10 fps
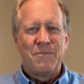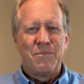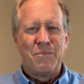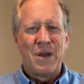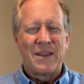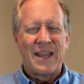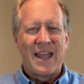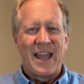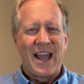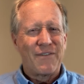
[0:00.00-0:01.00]
But
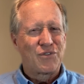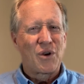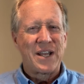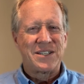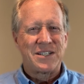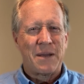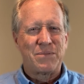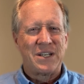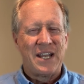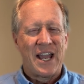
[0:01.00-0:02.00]
after I
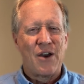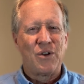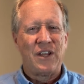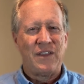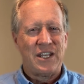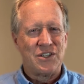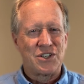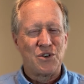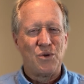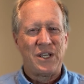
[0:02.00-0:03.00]
stepped down in the
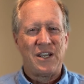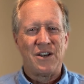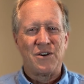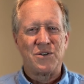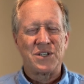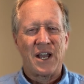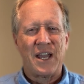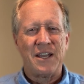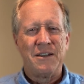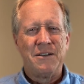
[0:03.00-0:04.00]
ensuing years,
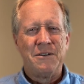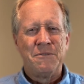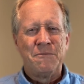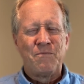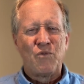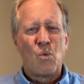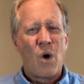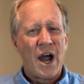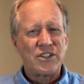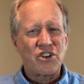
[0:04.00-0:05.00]
I
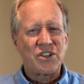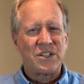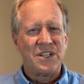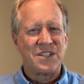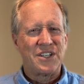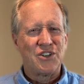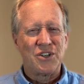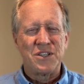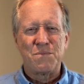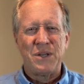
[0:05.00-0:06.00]
watched
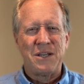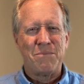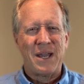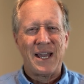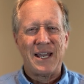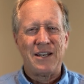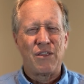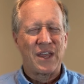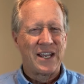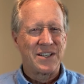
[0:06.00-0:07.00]
decisions being made,
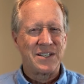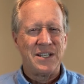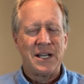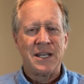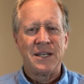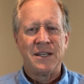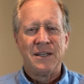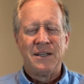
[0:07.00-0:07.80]
things done